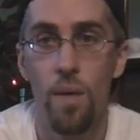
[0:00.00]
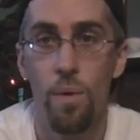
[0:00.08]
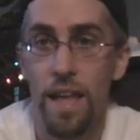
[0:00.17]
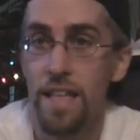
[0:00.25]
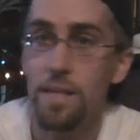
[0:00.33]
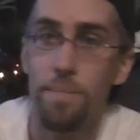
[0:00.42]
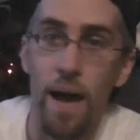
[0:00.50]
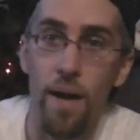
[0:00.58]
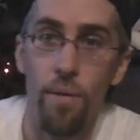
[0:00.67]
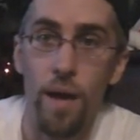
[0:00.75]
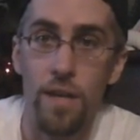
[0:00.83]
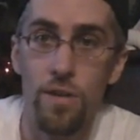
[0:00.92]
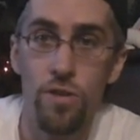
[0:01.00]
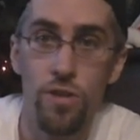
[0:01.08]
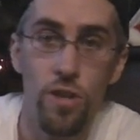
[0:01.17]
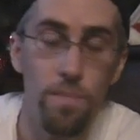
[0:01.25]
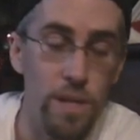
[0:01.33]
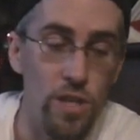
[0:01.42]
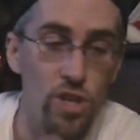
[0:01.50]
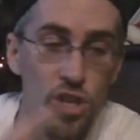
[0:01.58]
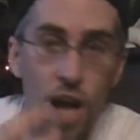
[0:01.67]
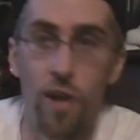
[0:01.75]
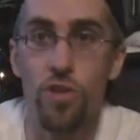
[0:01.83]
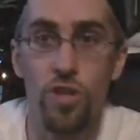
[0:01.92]
Well, that's about right. You should be
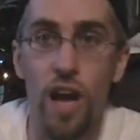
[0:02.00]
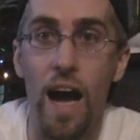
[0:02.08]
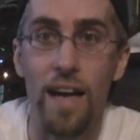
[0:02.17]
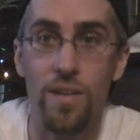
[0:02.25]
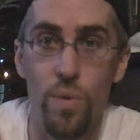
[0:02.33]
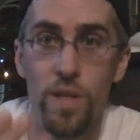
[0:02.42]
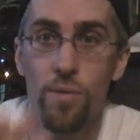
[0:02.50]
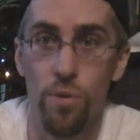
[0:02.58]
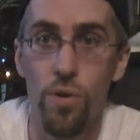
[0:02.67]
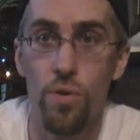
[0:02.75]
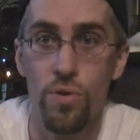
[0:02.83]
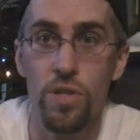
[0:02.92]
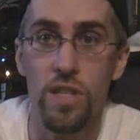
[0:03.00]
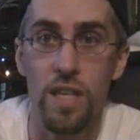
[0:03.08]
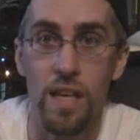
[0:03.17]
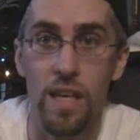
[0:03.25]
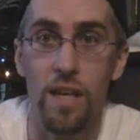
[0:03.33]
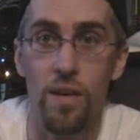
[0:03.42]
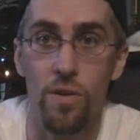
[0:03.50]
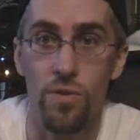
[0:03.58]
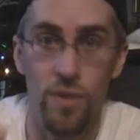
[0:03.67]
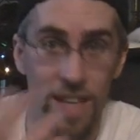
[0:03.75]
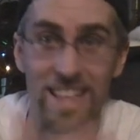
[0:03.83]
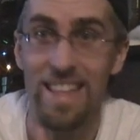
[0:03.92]
shell-shocked when you lose to the
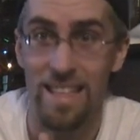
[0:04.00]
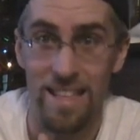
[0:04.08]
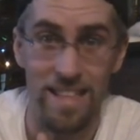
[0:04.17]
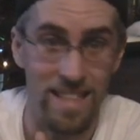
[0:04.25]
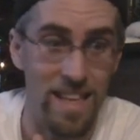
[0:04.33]
Eagles like the